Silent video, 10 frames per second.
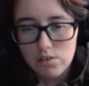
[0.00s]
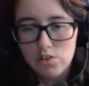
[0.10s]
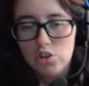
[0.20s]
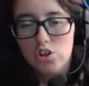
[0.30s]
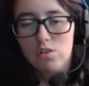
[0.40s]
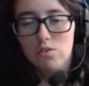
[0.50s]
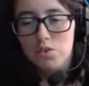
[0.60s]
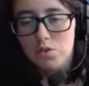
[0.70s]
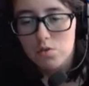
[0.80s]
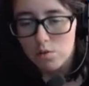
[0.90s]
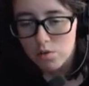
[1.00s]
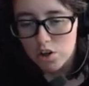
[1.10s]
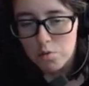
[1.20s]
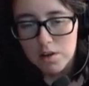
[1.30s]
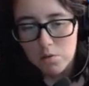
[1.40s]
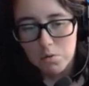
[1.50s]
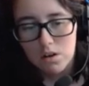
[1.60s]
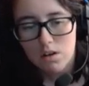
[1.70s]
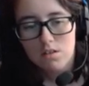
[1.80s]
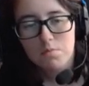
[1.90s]
It's a general store where nobody
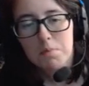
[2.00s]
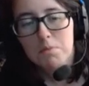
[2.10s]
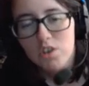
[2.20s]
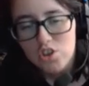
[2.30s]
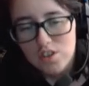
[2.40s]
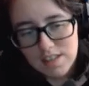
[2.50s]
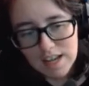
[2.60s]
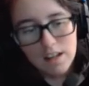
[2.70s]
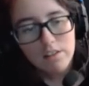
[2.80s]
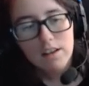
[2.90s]
works. People can just take